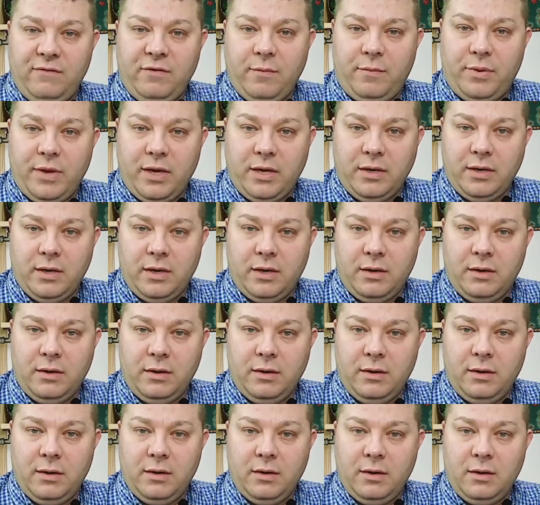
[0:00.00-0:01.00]
opinion
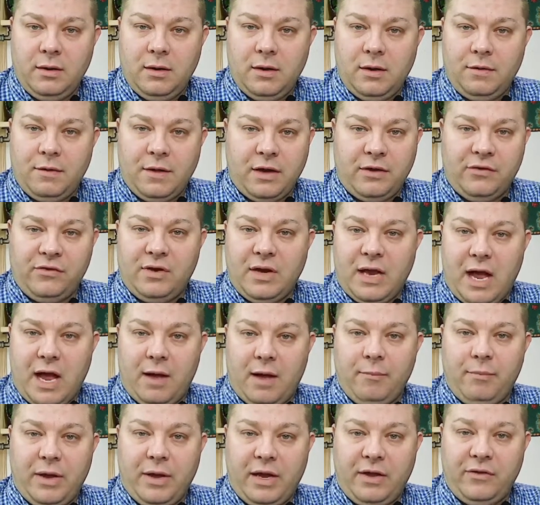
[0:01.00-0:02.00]
that is
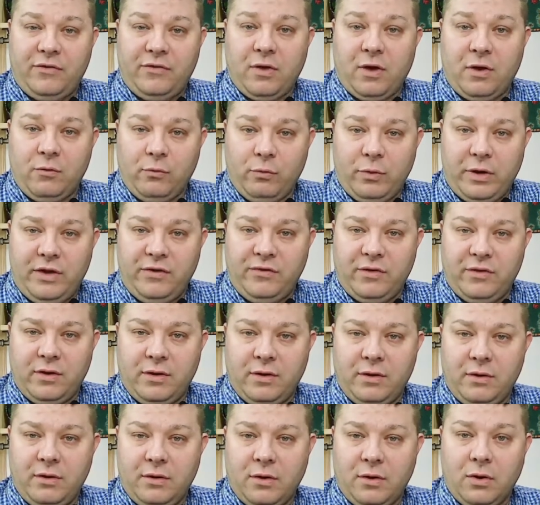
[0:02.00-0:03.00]
not based on
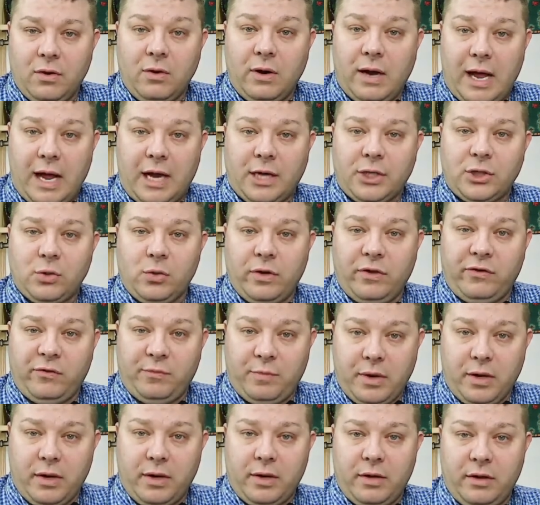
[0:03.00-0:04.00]
reason or actual
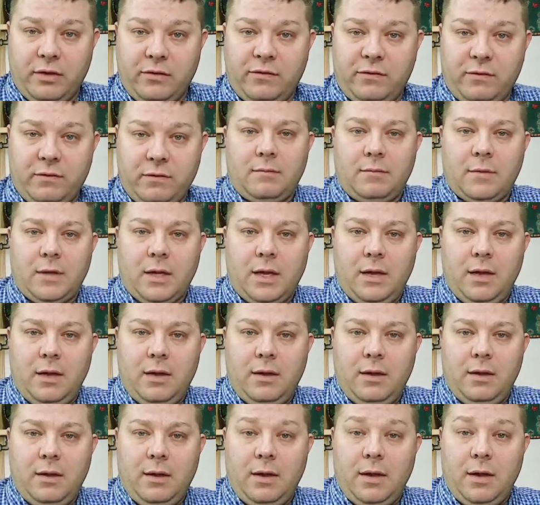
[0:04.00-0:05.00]
experience.
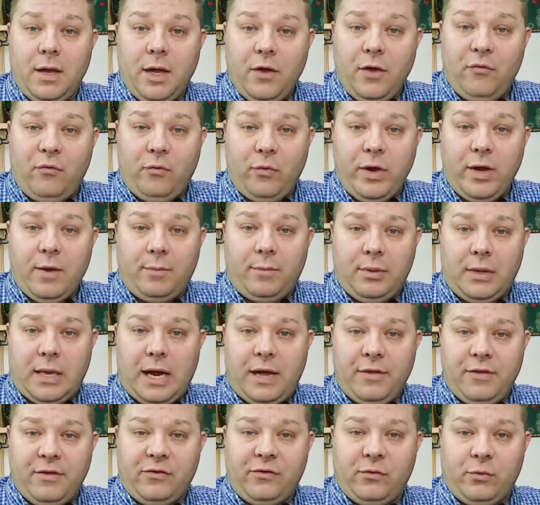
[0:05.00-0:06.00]
If we
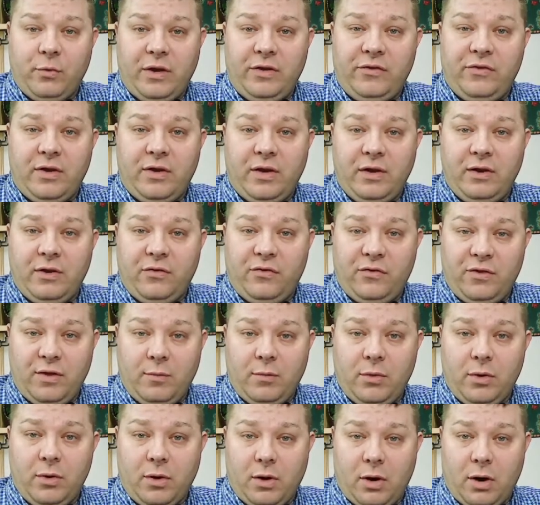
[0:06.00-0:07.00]
apply this reasoning to
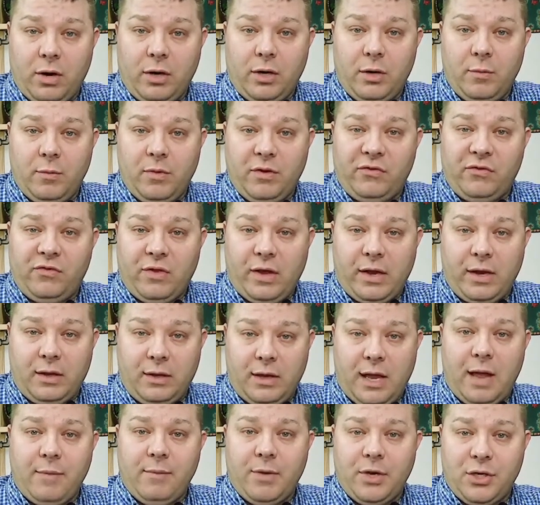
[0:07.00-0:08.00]
similar arguments like
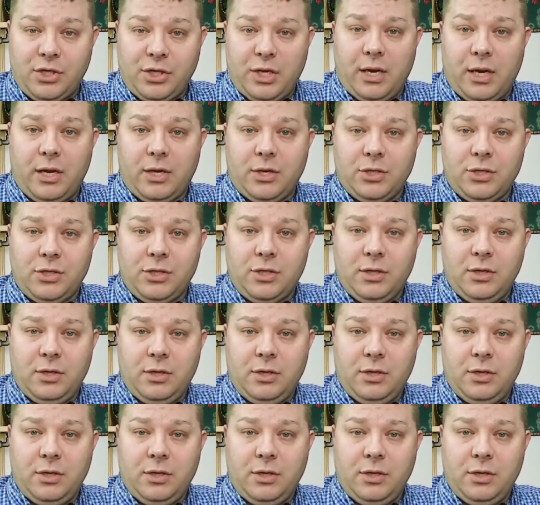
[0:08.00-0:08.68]
climate change,